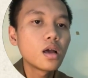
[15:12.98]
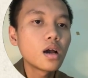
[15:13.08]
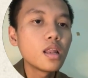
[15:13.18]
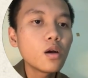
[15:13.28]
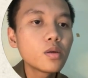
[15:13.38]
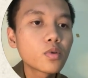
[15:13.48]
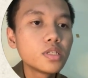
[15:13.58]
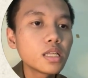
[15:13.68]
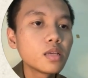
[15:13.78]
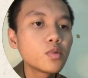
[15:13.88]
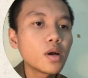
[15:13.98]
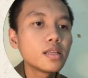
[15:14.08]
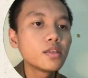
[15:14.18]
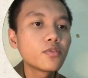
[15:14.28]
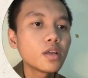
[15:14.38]
Allow the project team to
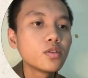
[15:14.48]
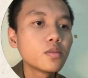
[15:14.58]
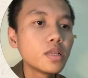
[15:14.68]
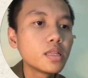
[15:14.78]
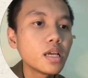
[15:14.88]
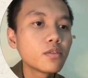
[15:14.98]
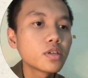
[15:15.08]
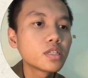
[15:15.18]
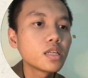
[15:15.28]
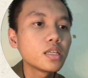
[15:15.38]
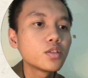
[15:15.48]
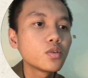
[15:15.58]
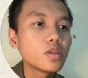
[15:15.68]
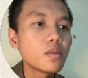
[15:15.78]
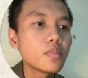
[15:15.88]
identify usability and functional
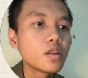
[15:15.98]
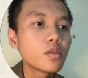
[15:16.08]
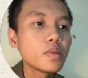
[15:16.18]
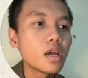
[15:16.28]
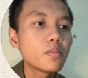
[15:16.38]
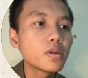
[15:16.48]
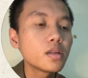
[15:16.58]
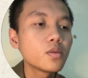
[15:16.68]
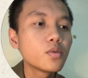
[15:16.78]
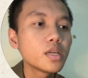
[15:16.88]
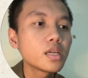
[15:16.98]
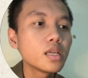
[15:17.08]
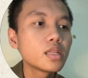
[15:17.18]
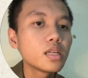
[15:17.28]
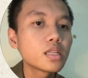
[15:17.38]
issue that may not be apparent during
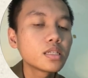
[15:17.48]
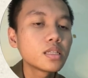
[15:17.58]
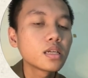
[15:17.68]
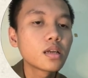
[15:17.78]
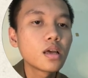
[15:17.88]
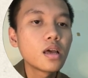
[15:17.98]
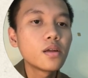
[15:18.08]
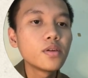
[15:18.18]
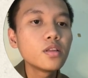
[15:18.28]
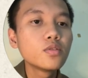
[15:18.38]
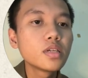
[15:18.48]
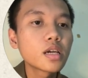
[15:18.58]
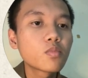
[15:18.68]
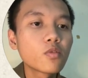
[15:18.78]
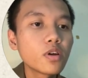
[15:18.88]
internal testing. Real user
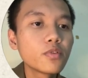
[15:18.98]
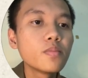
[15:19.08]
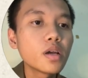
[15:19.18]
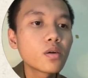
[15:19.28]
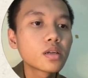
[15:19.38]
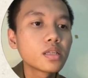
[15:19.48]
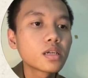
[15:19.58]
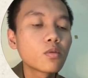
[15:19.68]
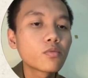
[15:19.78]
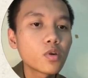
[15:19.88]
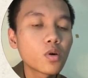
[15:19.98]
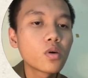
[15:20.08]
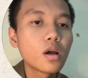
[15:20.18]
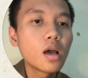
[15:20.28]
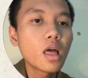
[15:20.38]
can provide feedback on critical workflow.
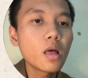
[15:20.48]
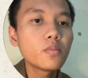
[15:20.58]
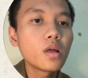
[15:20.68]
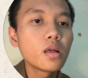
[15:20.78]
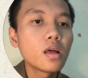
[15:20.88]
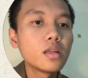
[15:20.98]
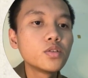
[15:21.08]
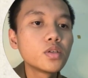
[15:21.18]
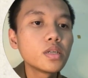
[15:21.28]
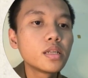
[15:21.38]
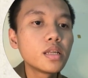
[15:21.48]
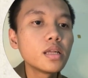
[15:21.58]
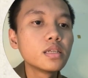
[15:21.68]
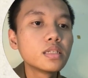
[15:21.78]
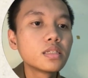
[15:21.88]
Help ensure
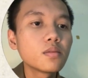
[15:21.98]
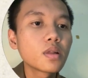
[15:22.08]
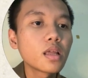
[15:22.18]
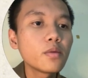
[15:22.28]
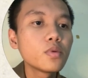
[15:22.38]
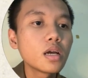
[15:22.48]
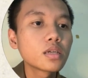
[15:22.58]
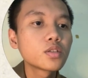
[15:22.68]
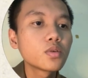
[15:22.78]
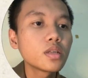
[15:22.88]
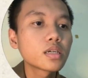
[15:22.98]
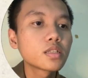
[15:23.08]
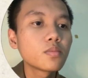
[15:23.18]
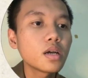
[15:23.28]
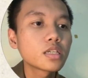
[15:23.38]
that the system aligns with actual
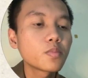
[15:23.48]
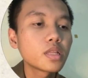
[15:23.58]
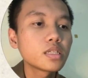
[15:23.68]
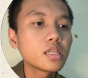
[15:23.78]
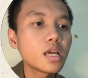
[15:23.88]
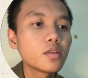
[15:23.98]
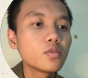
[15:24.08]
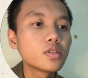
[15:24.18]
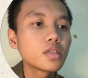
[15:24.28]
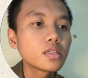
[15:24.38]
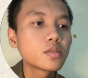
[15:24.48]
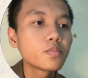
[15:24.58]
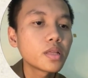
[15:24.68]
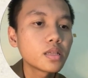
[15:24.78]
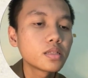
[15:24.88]
customer expectation and usage
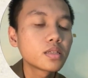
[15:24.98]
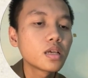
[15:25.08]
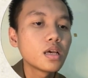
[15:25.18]
patterns.